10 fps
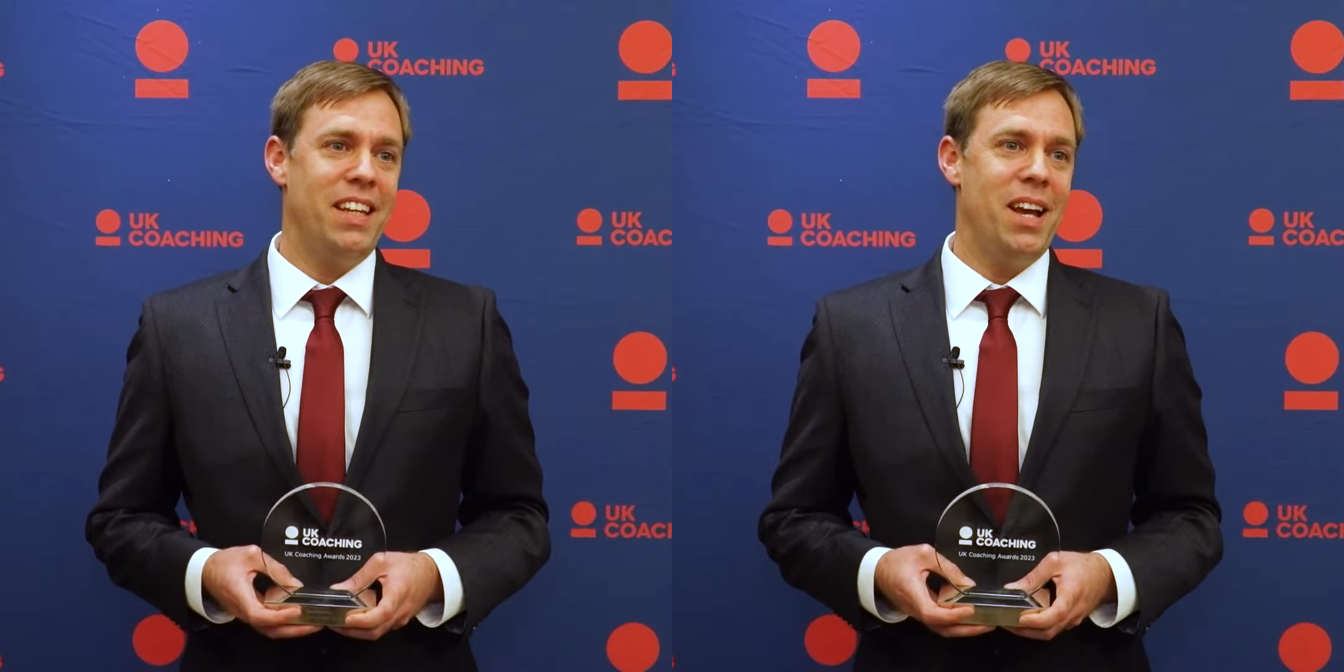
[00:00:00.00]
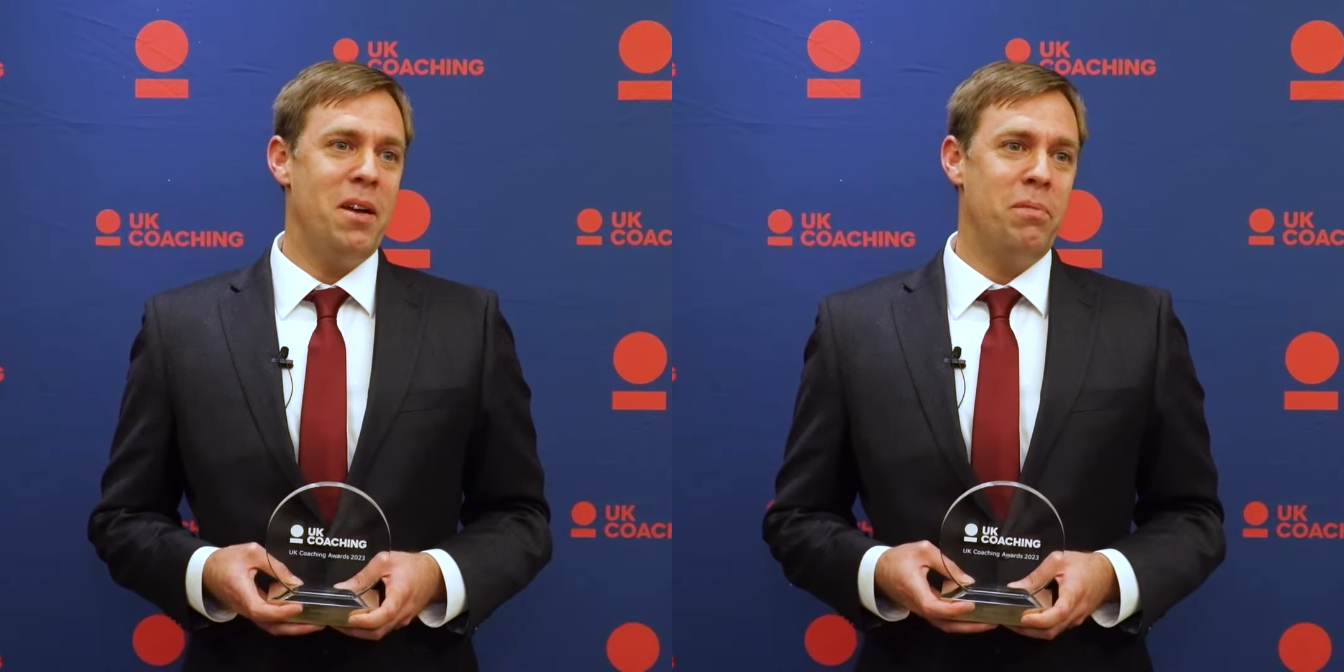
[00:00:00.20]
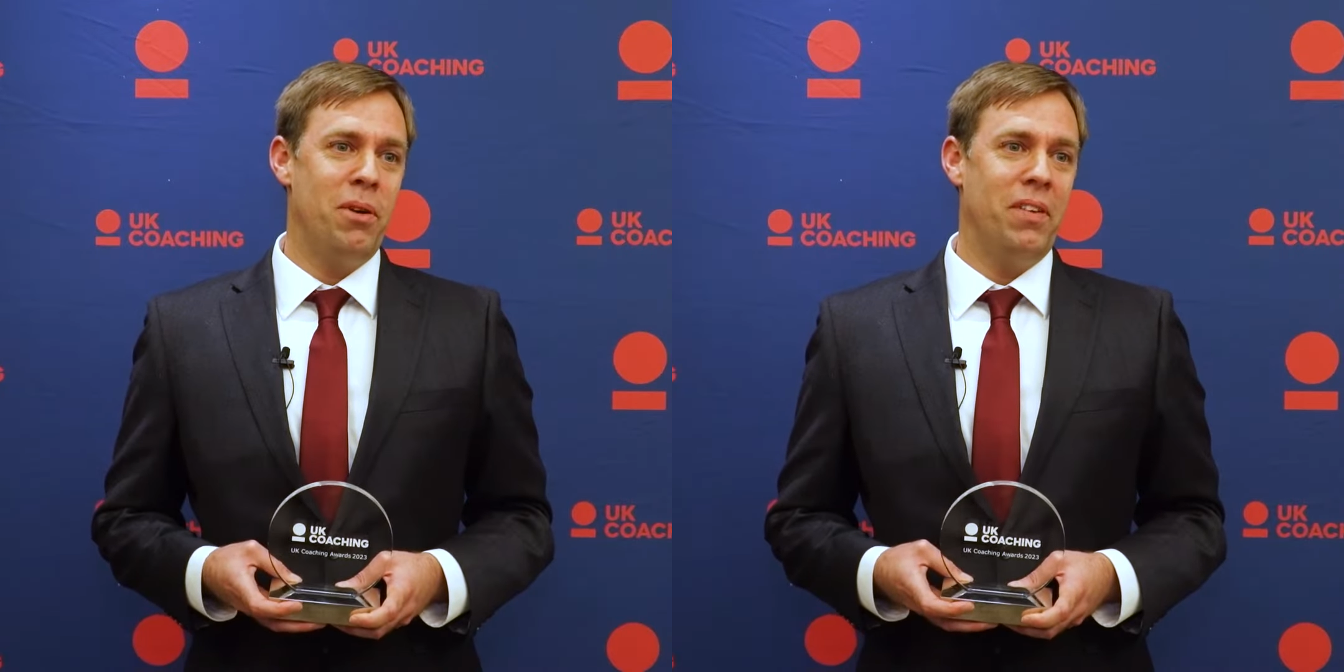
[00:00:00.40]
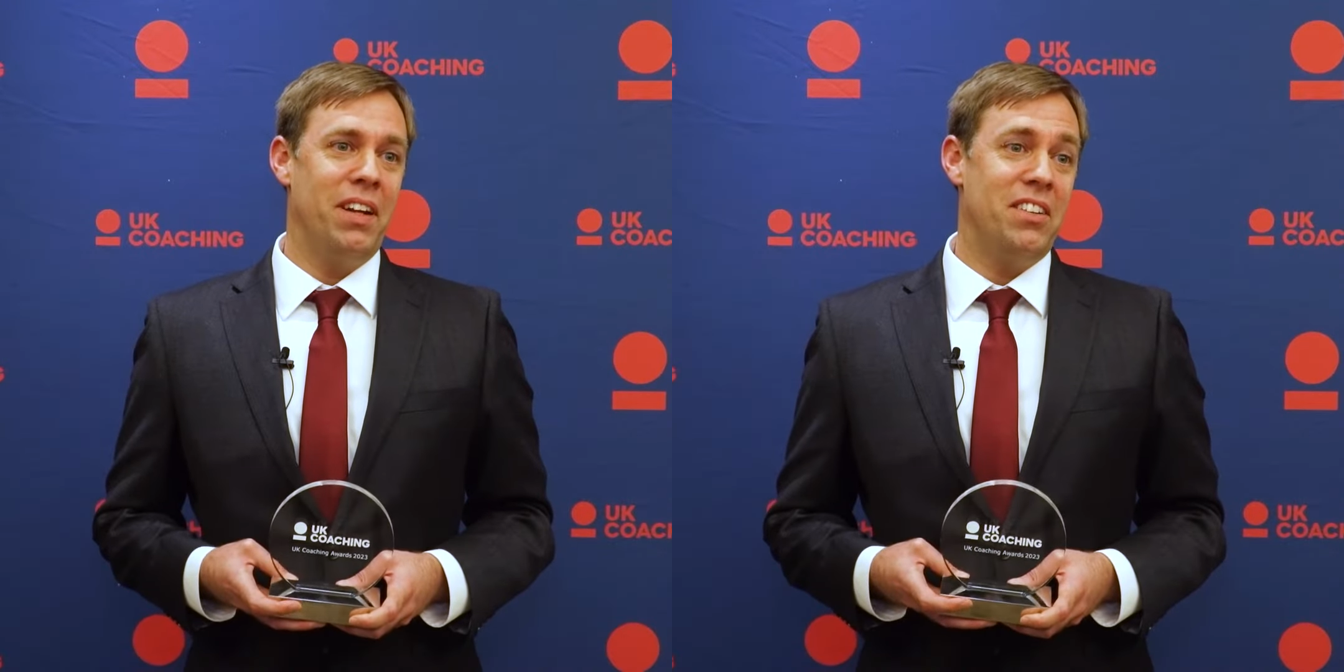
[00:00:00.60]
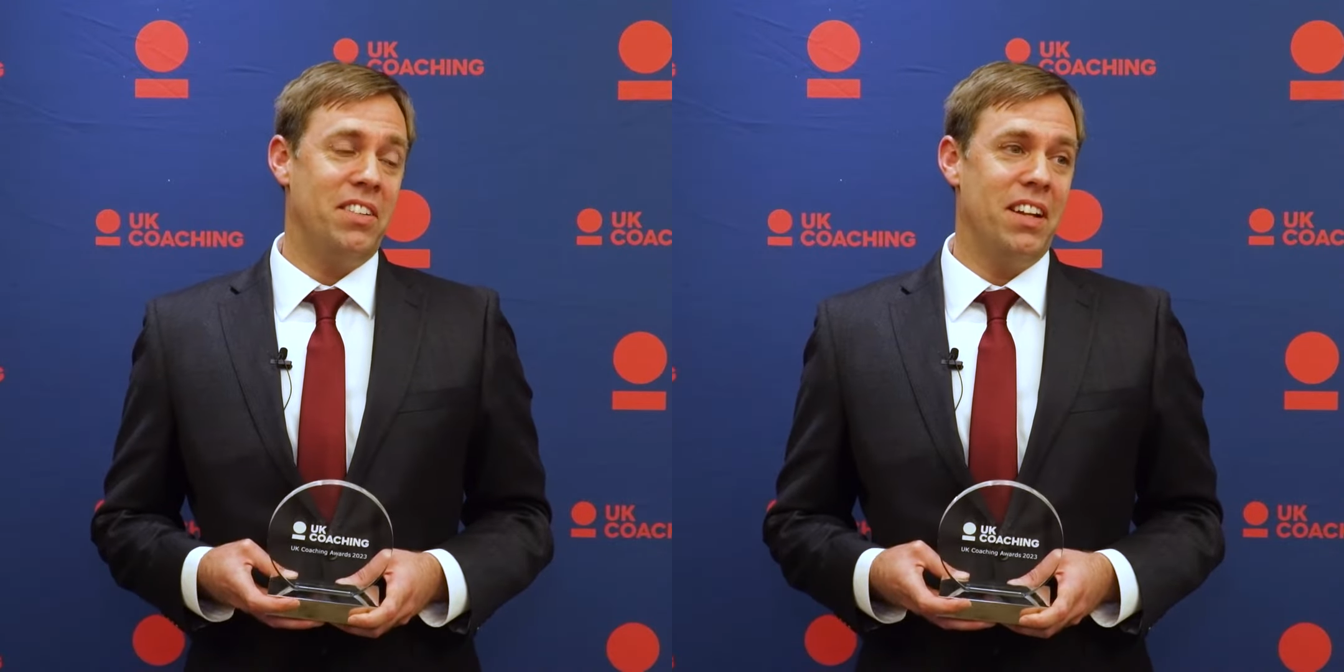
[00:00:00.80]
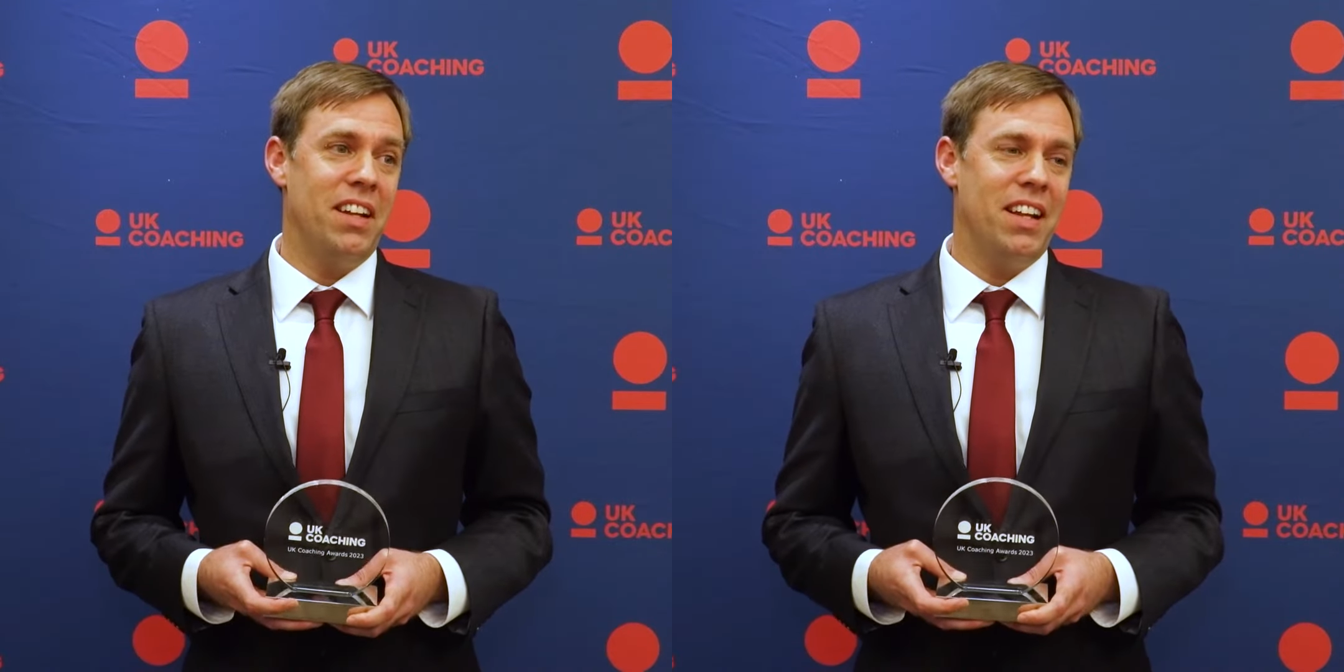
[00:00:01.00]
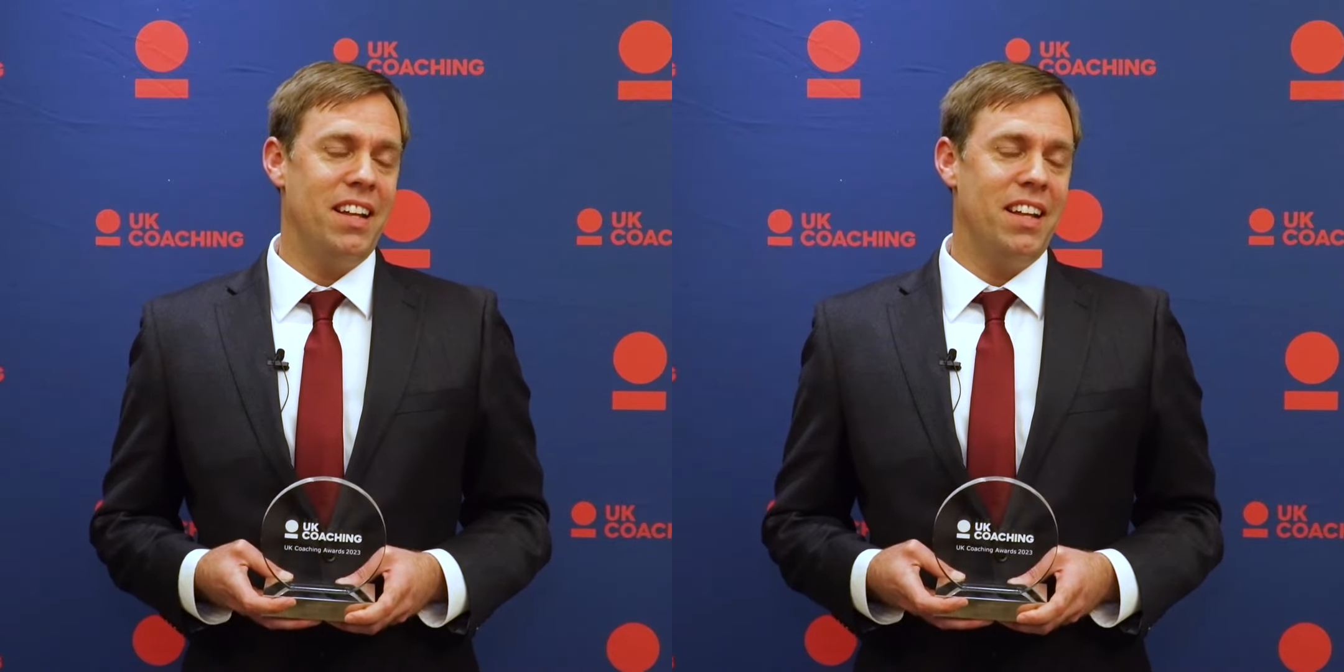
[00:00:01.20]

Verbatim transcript: yeah, privileged and,